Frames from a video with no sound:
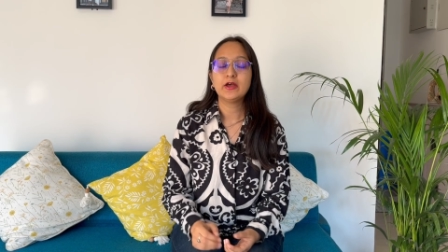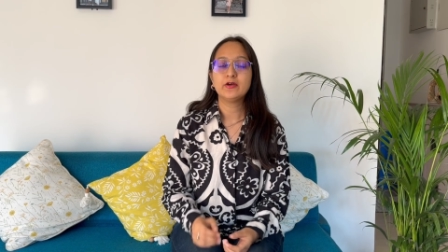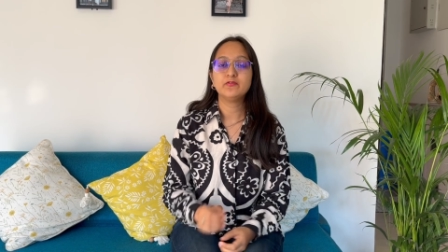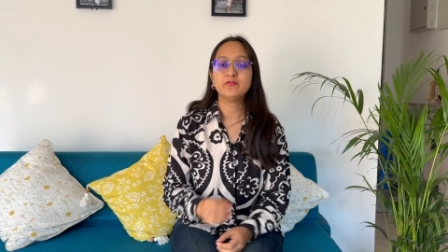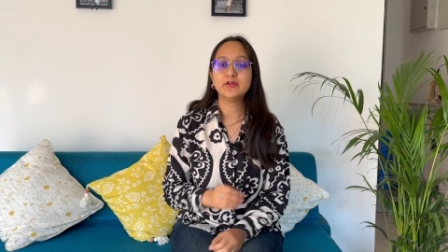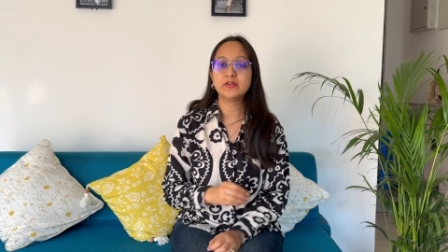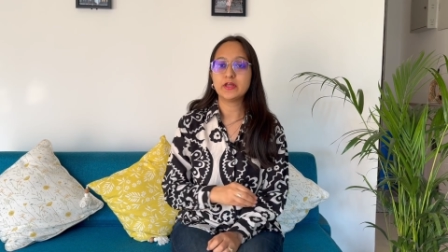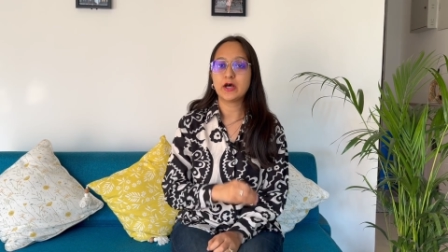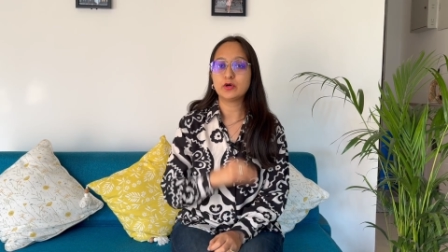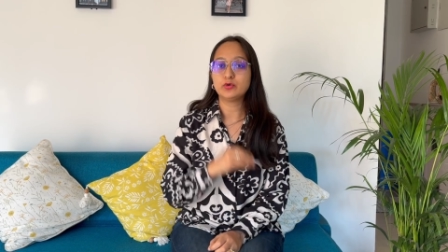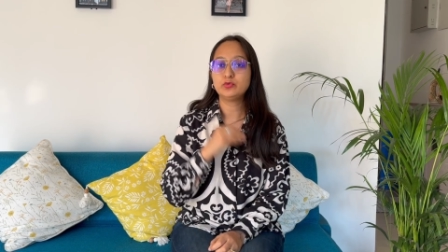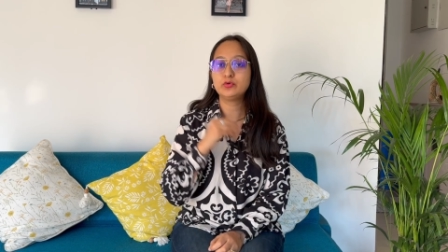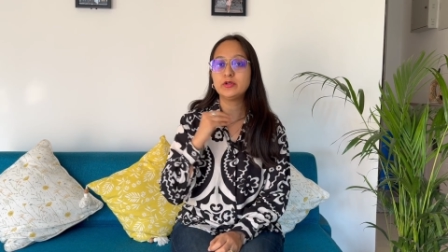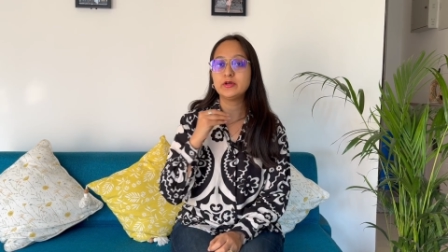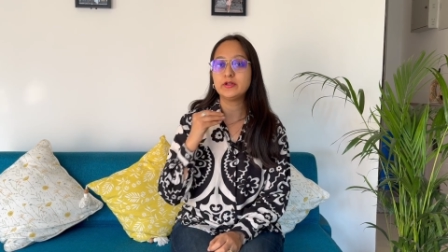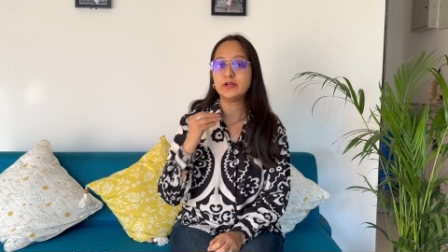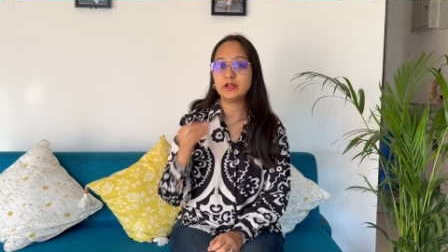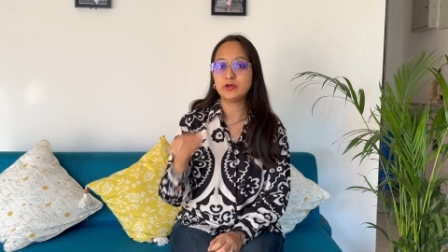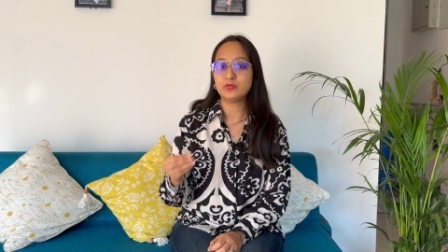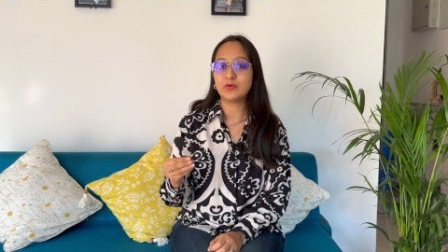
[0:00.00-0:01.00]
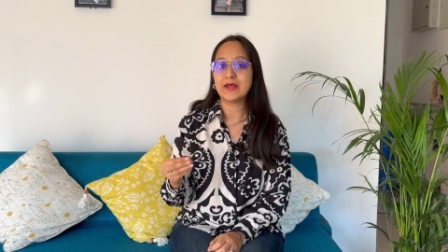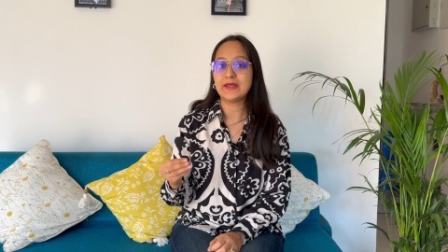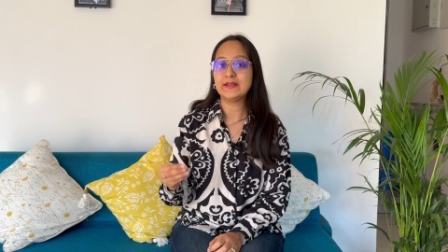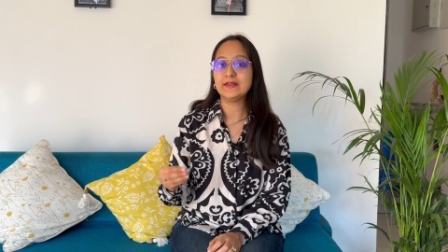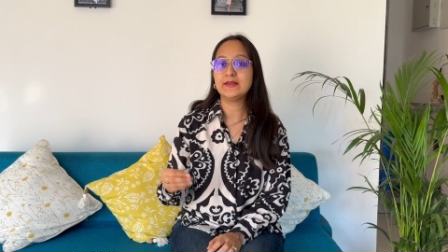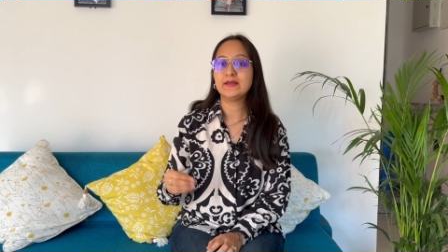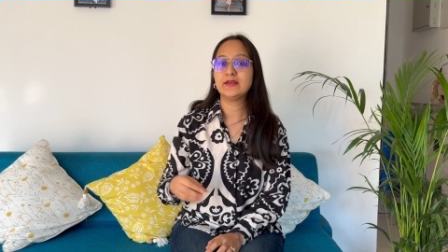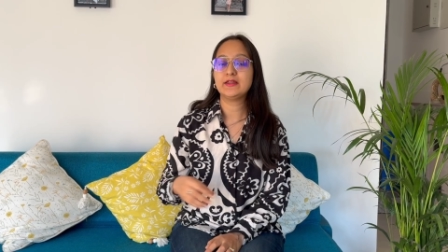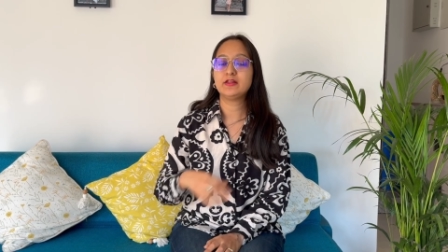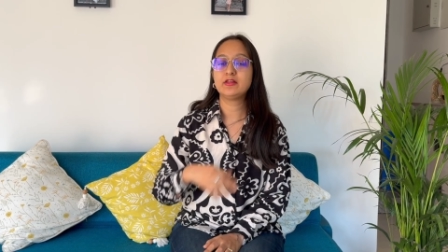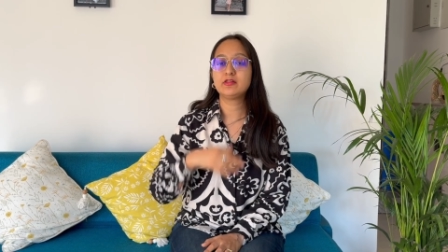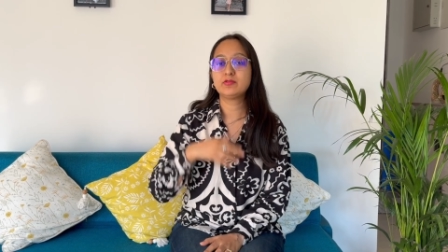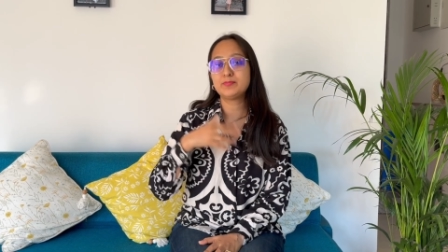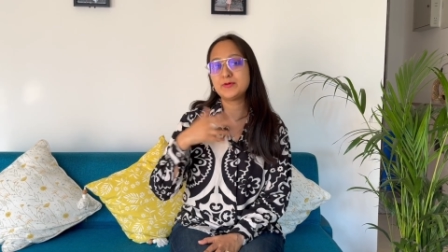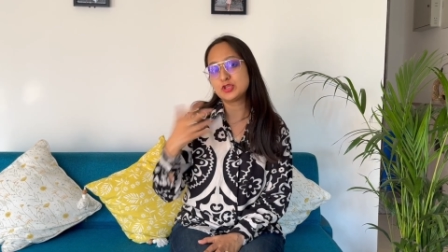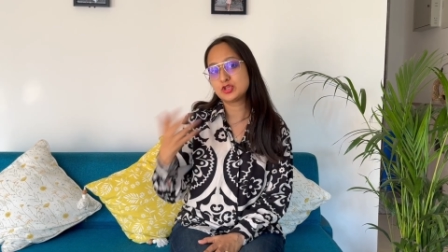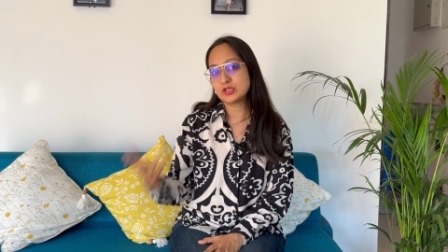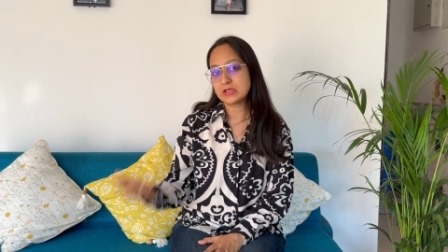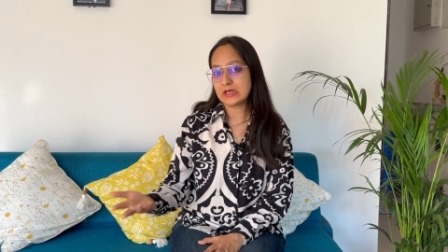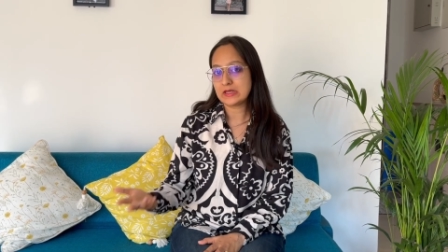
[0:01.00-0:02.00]
without requiring any
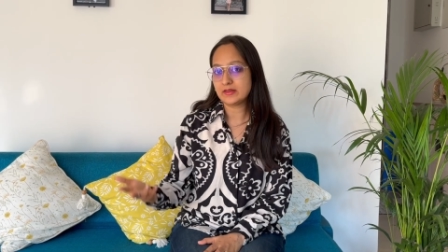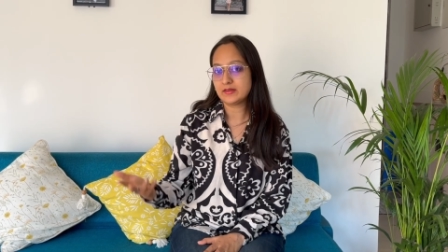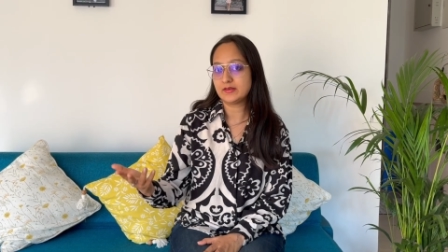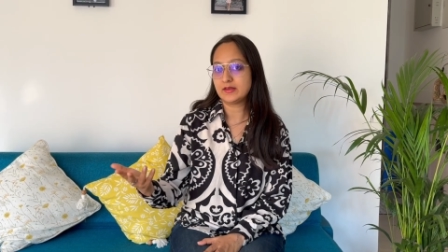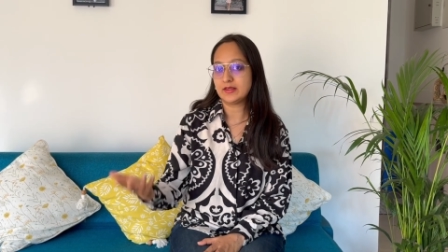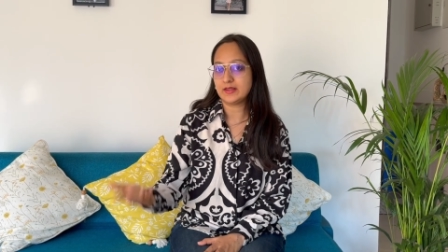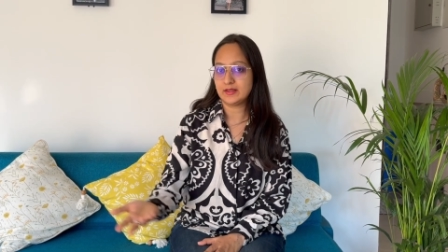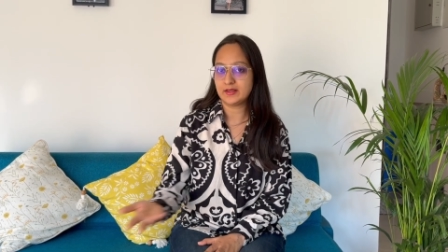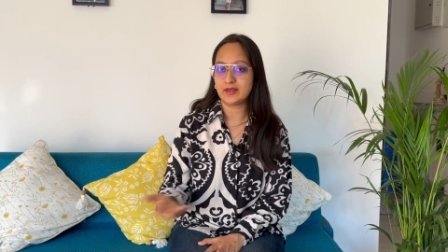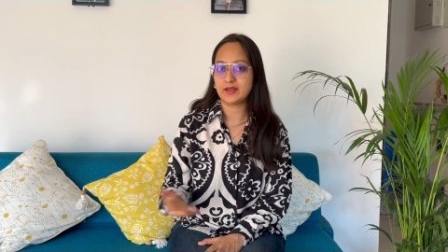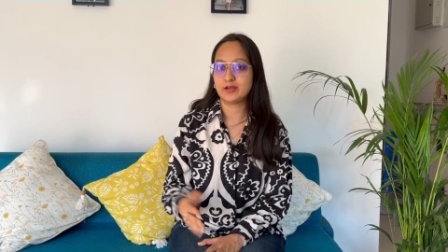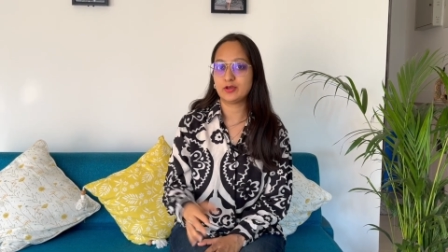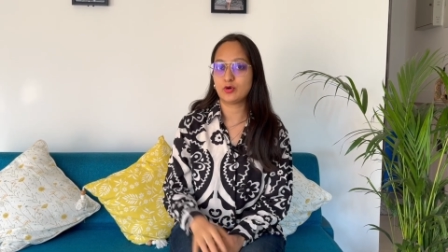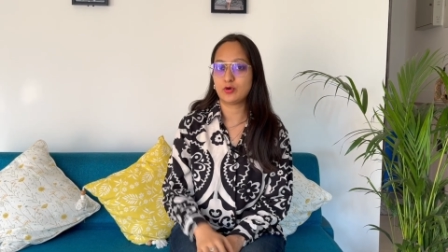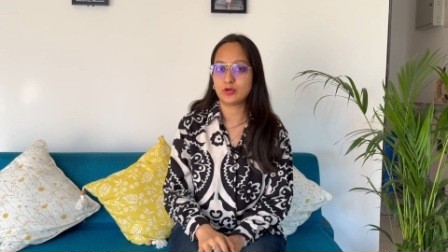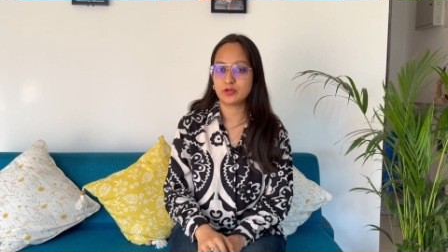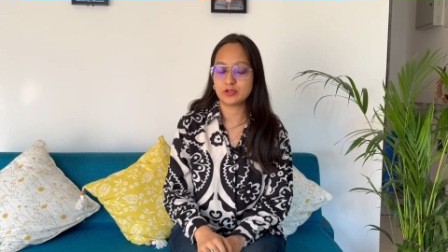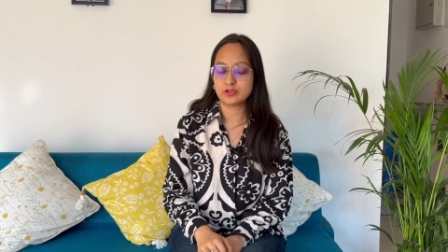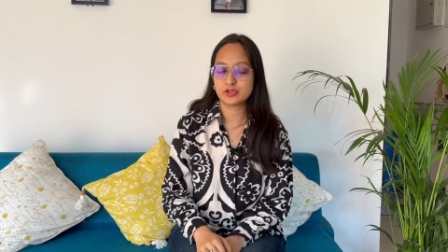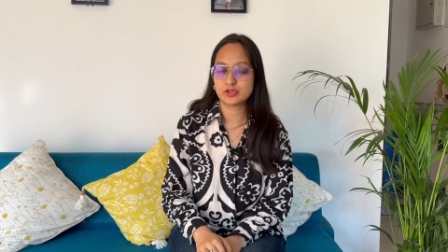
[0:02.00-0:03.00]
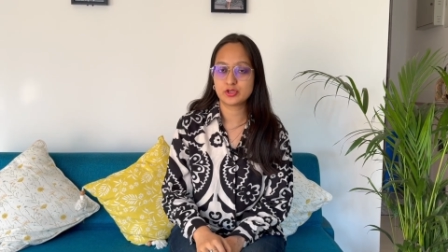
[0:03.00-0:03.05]
specialized AI knowledge.